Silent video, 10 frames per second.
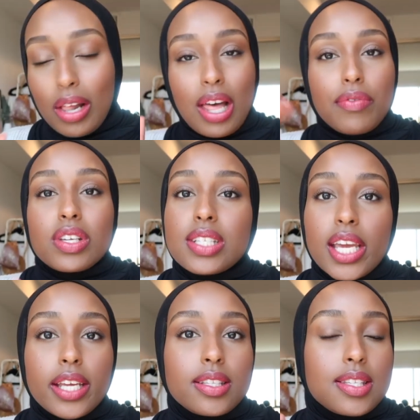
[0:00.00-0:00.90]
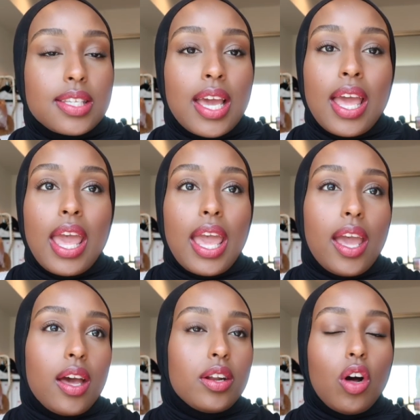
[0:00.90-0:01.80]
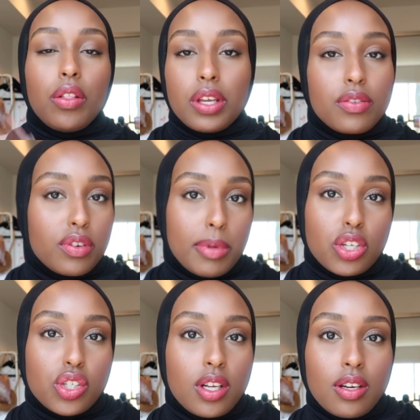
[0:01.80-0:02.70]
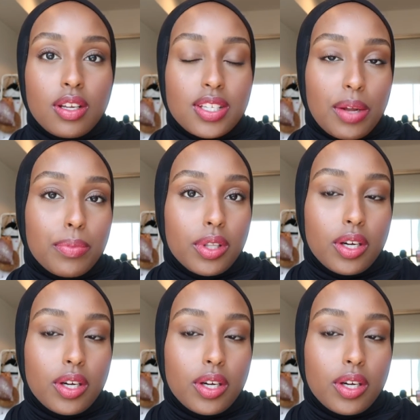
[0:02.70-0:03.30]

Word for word: I'll have the dates and all the information down